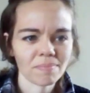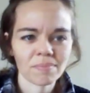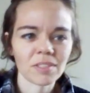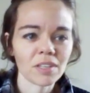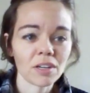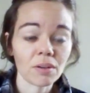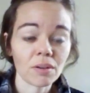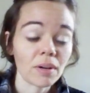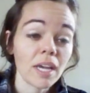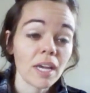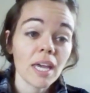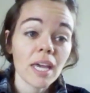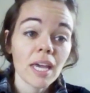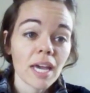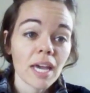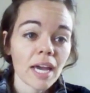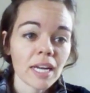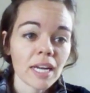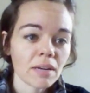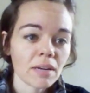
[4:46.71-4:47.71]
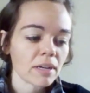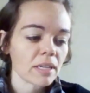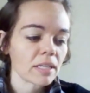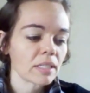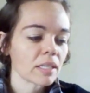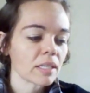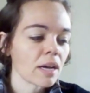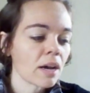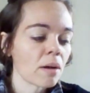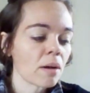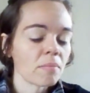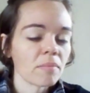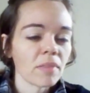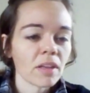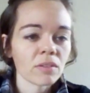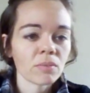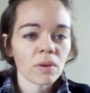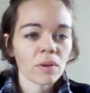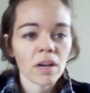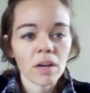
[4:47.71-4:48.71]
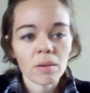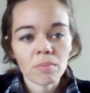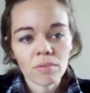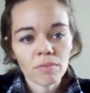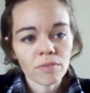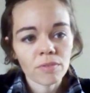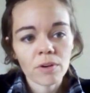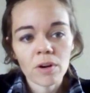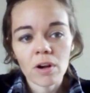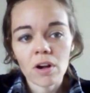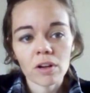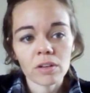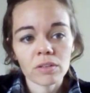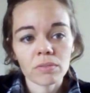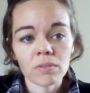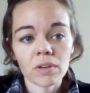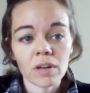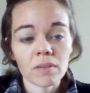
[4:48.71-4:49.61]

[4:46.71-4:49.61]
So anyways, that's why I prefer Oxford.